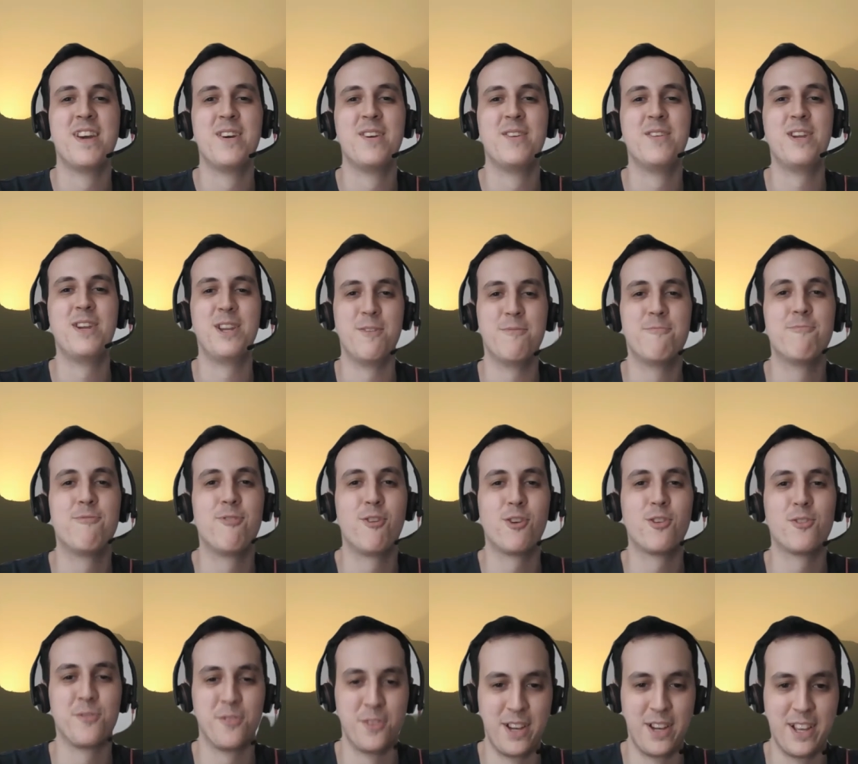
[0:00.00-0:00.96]
really
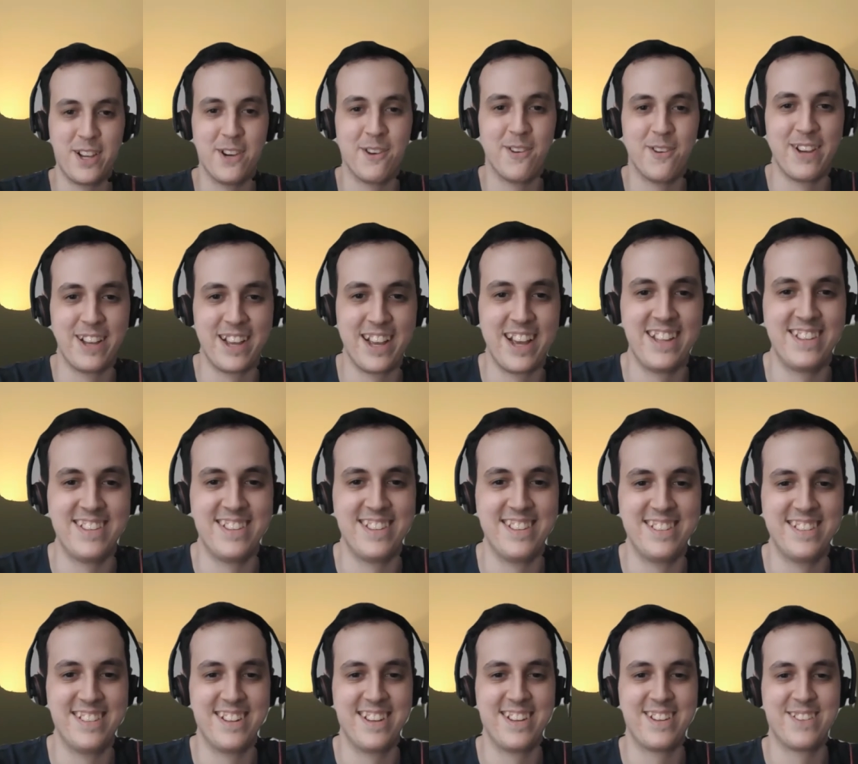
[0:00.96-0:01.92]
forcefully going at
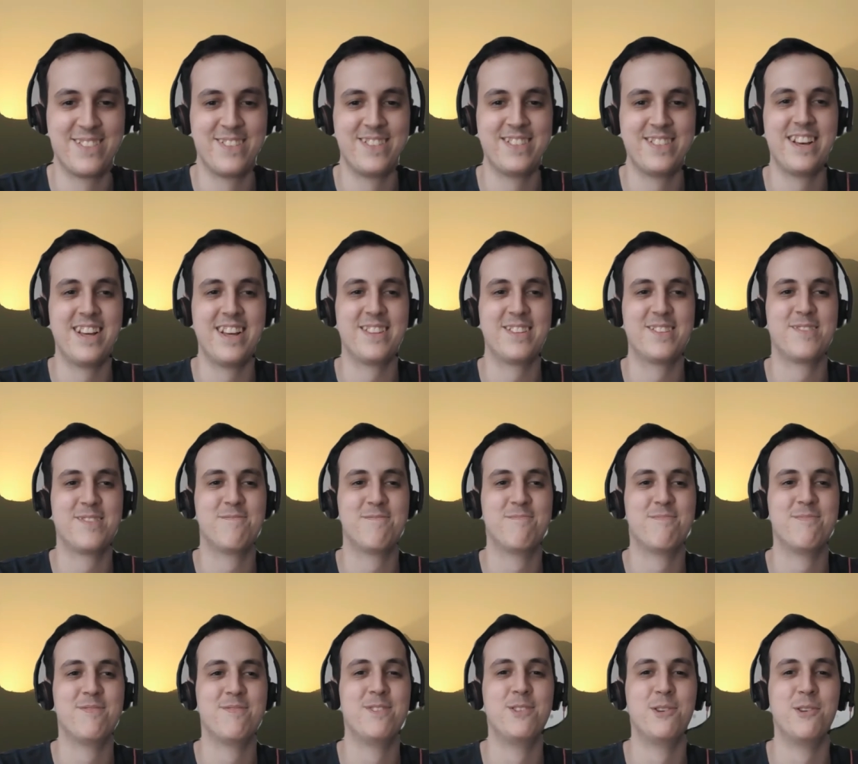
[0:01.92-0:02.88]
it, like, with that
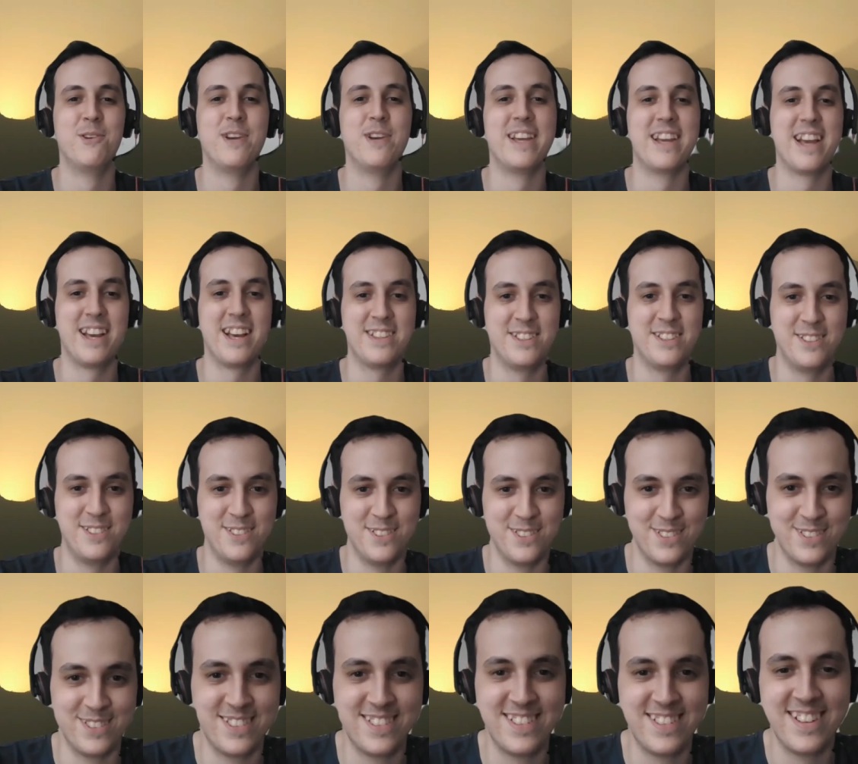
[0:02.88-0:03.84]
doing
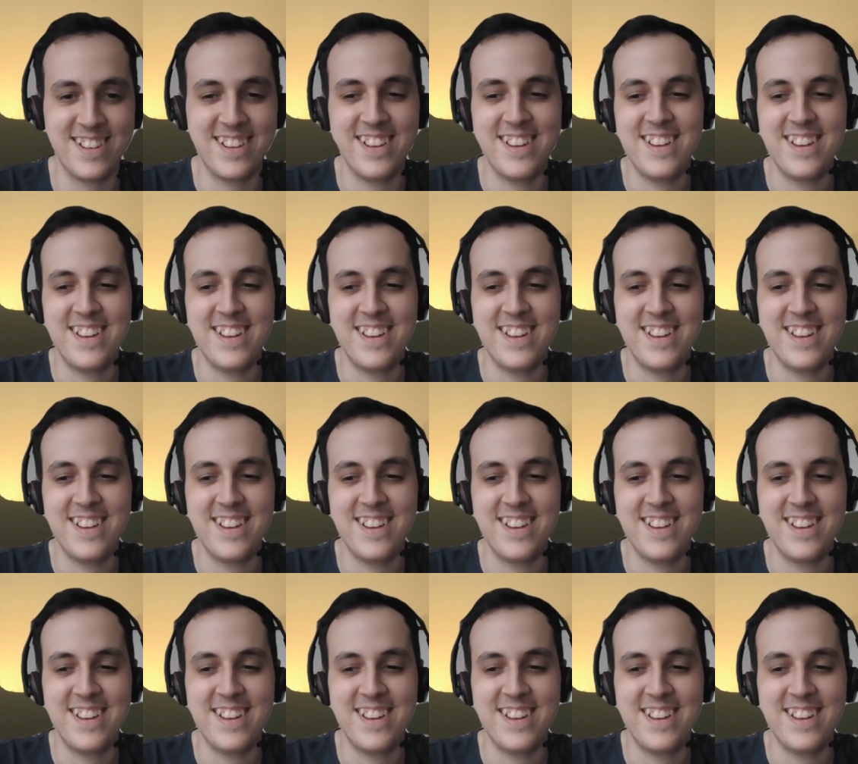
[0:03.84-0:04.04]
attitude,